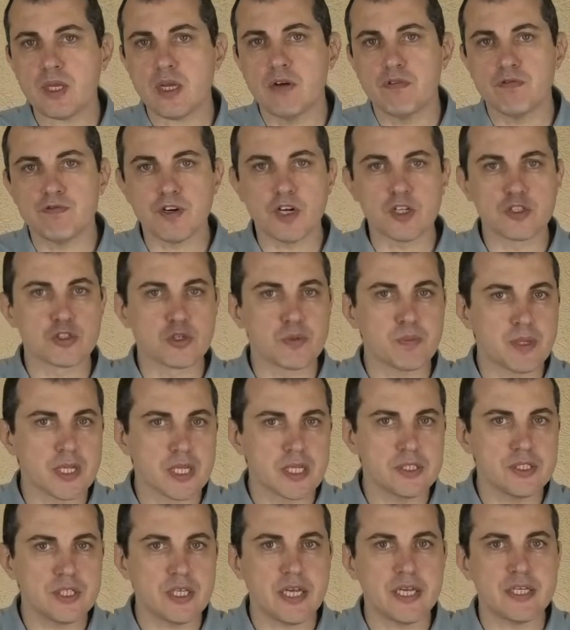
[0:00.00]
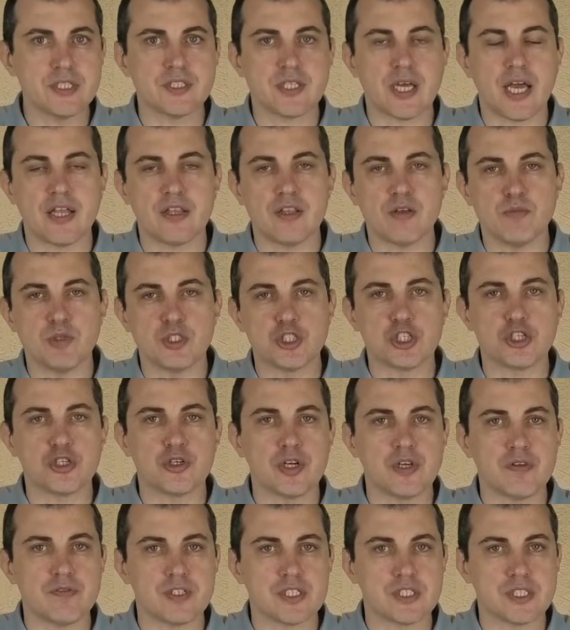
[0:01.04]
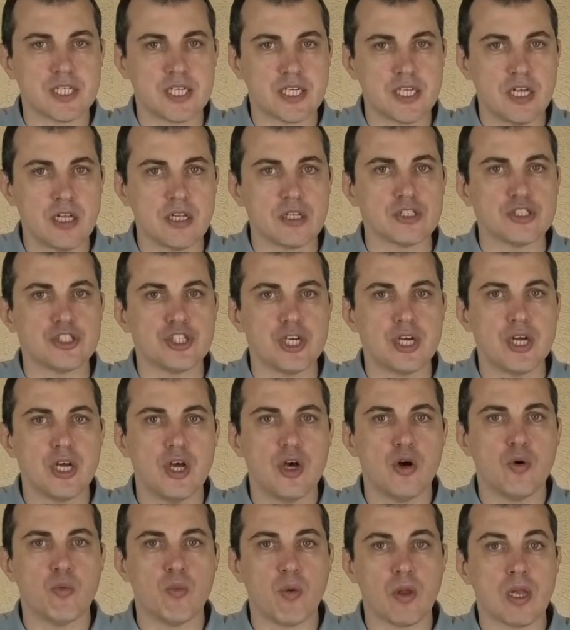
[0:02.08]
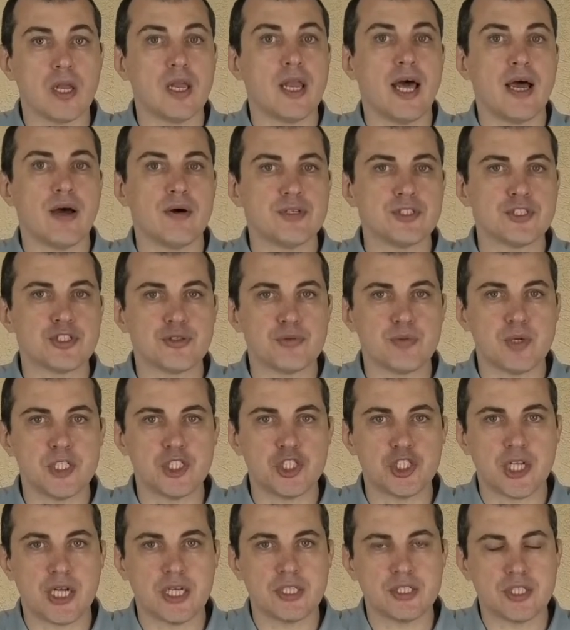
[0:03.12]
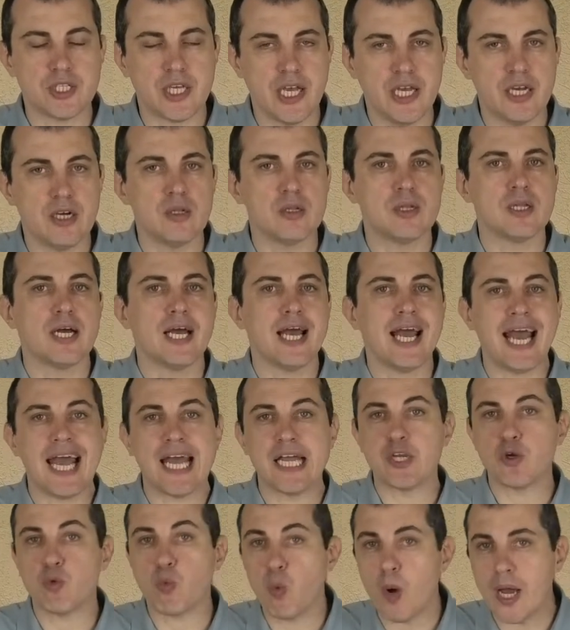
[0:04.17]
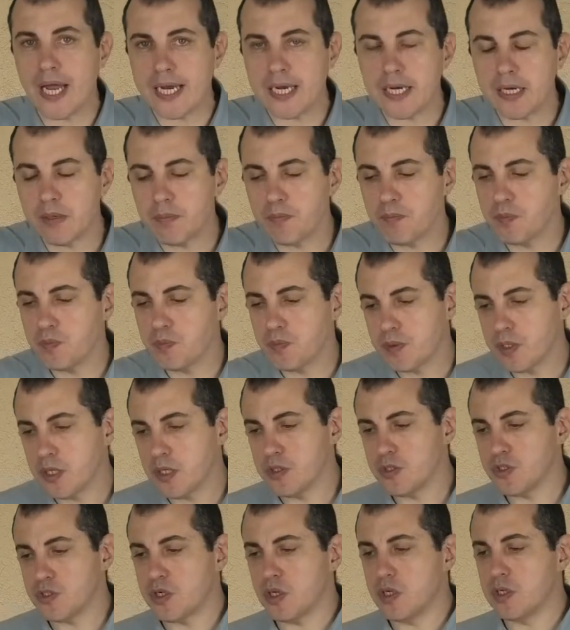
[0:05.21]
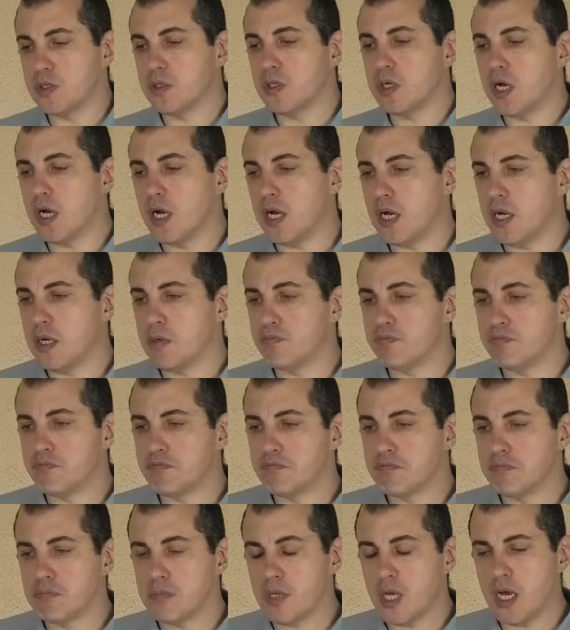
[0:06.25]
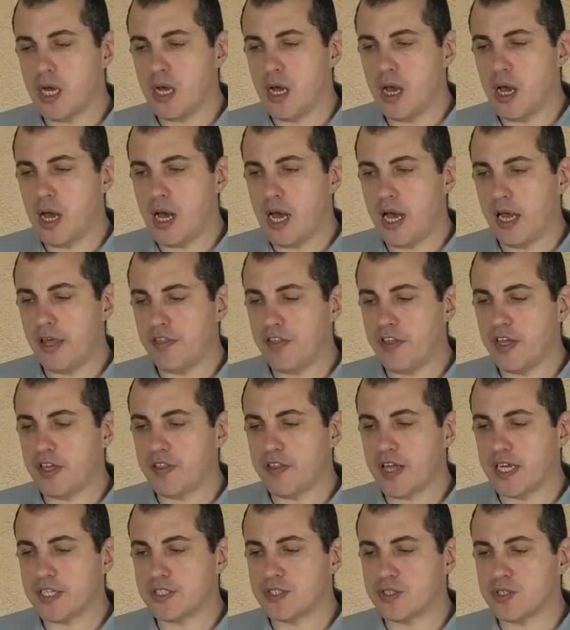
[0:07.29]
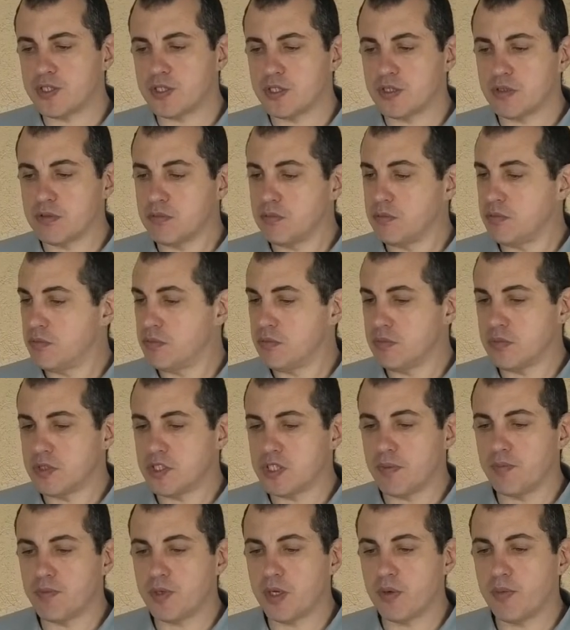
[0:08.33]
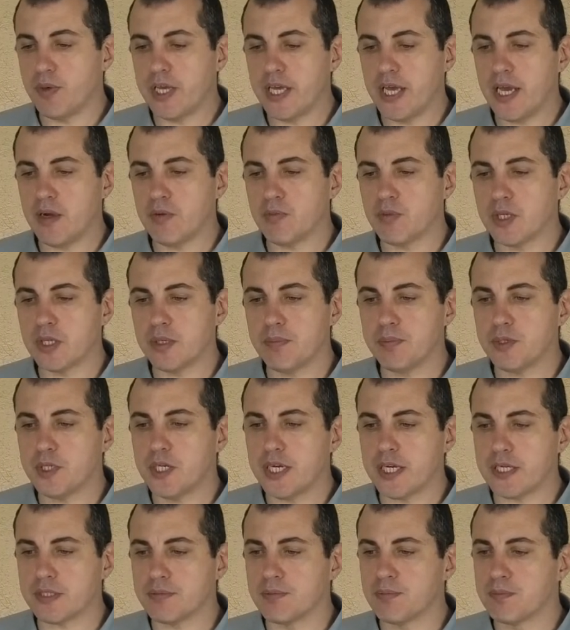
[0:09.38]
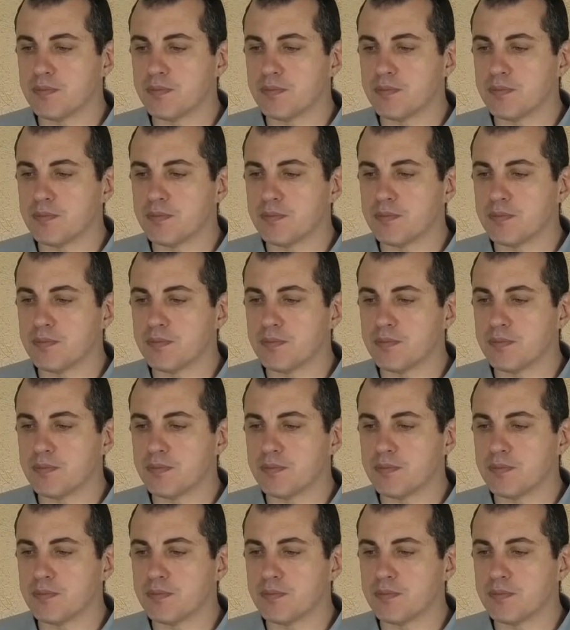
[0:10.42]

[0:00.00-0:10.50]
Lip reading: vulnerabilities, and the maturity of the technology will allow us to reach that scale, and when. So I think that's something we can't really predict.